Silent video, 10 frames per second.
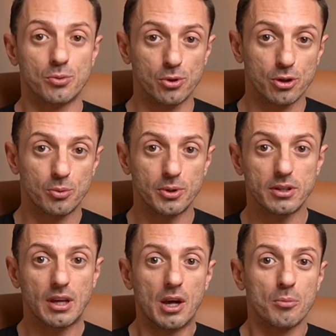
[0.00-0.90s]
work
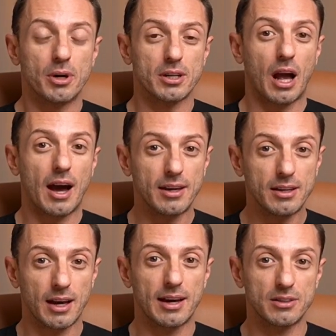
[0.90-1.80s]
with, but I
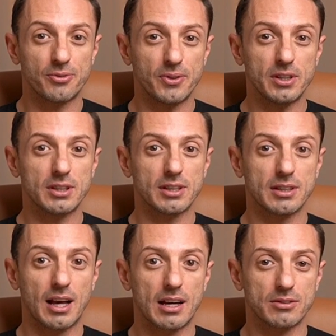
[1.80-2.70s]
had a feeling
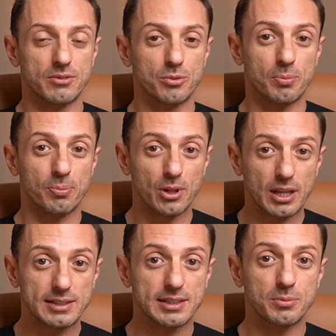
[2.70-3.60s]
that
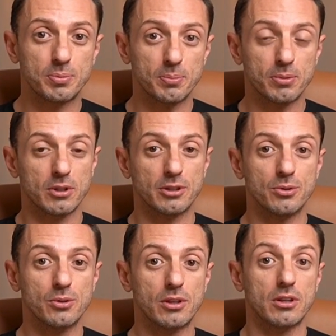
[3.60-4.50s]
replacing people on
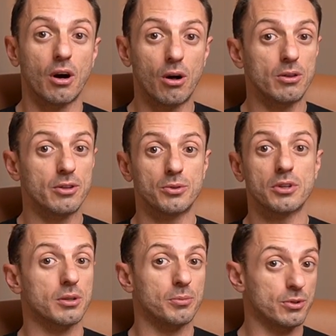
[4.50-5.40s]
Unity, although
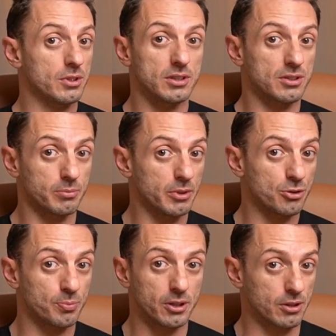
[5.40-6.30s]
the community is much
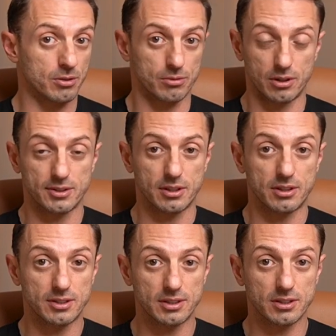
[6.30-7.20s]
much bigger on
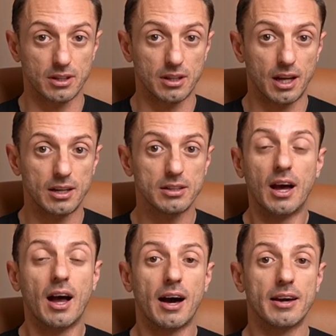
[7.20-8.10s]
statistics online,
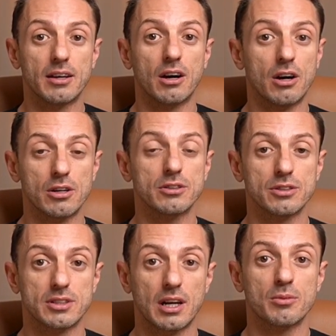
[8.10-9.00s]
I had a harder
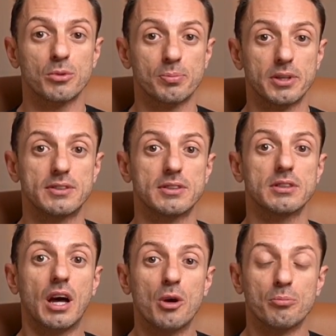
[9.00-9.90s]
time
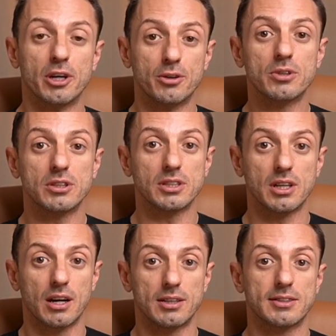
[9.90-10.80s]
replacing my Unity
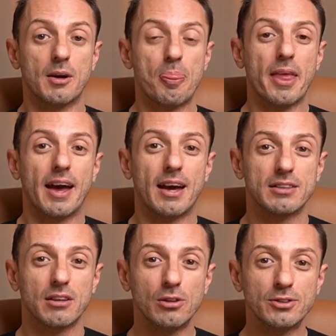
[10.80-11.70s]
guys.
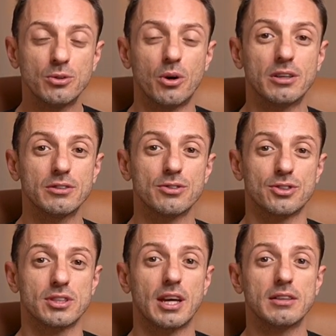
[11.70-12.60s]
And also
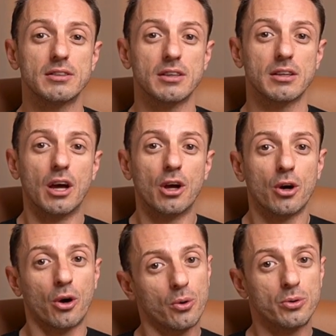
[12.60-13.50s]
understanding
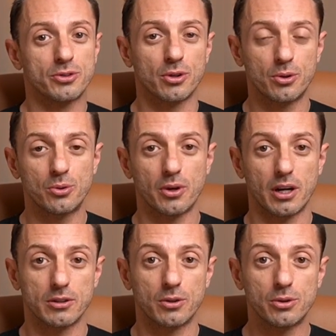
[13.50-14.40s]
who is who
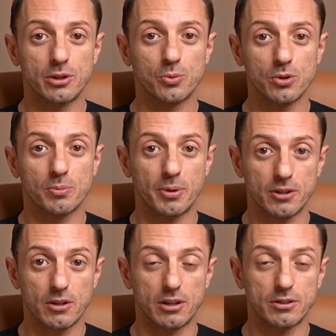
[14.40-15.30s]
and who can work
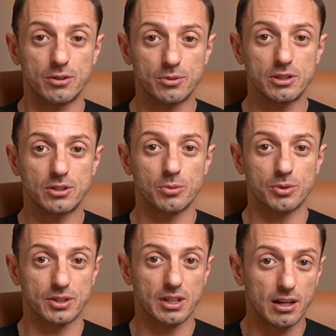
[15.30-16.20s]
better on Unity
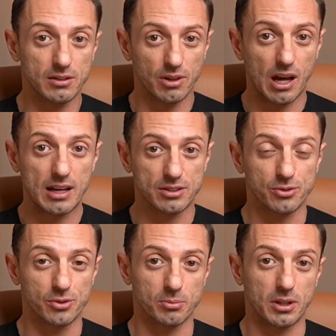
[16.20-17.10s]
was kind of a
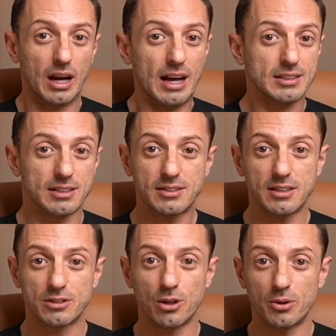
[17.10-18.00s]
hassle for me. Since
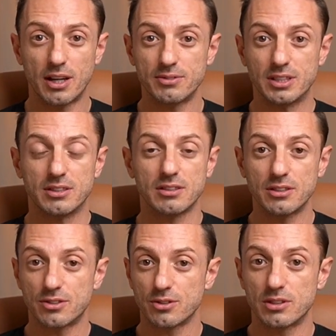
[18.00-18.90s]
I don't have any
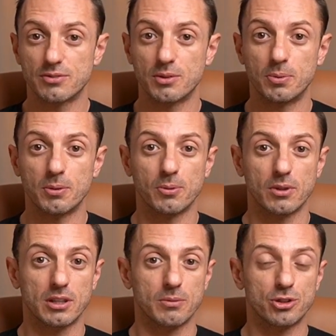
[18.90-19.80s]
tests to give the
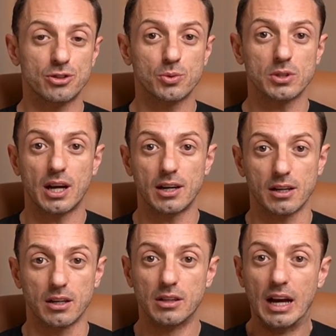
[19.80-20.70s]
people and I'm just
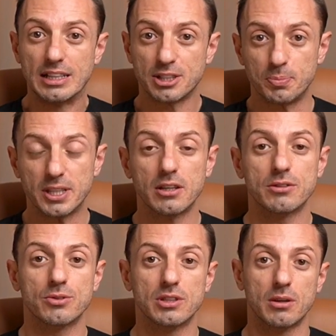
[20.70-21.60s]
relying on speaking
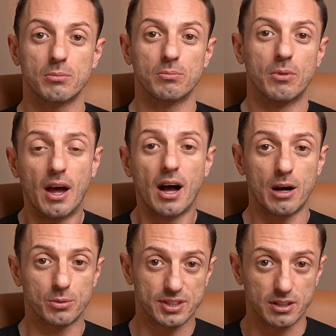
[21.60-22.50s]
to them,
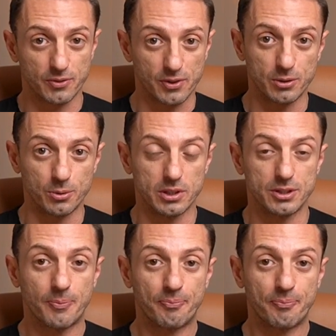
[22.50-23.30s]
I was kind of clueless.